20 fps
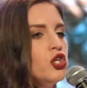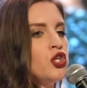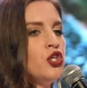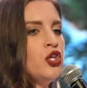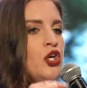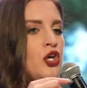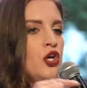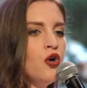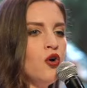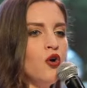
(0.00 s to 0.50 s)

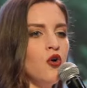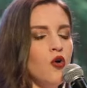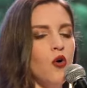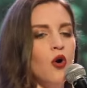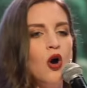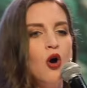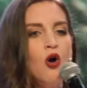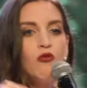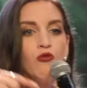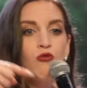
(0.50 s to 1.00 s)

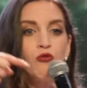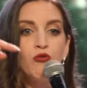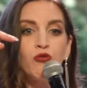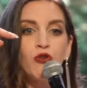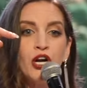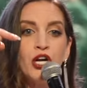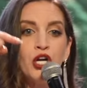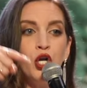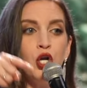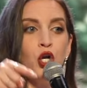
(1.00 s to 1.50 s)
you
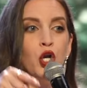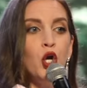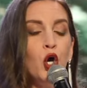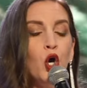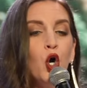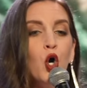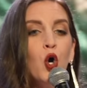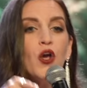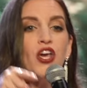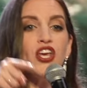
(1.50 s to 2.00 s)

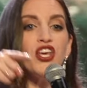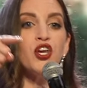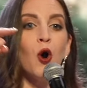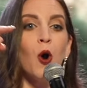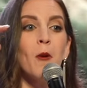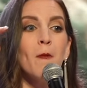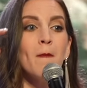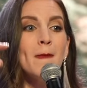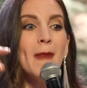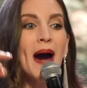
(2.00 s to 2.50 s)
renew
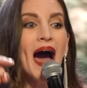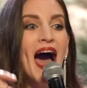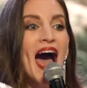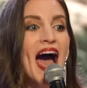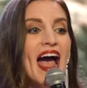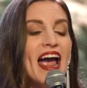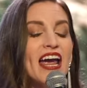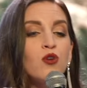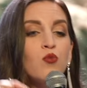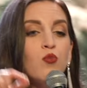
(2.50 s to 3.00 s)
your
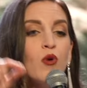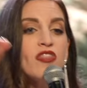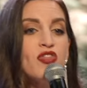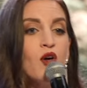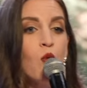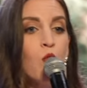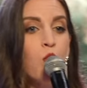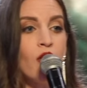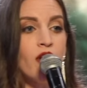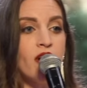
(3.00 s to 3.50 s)
mind with
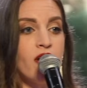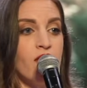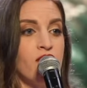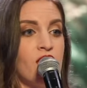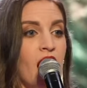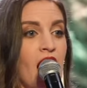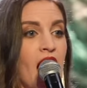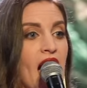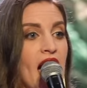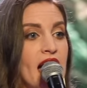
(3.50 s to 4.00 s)
the Word
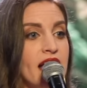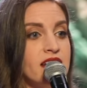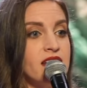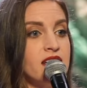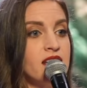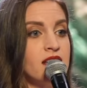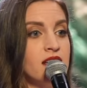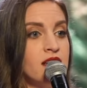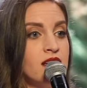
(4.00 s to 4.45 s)
of God.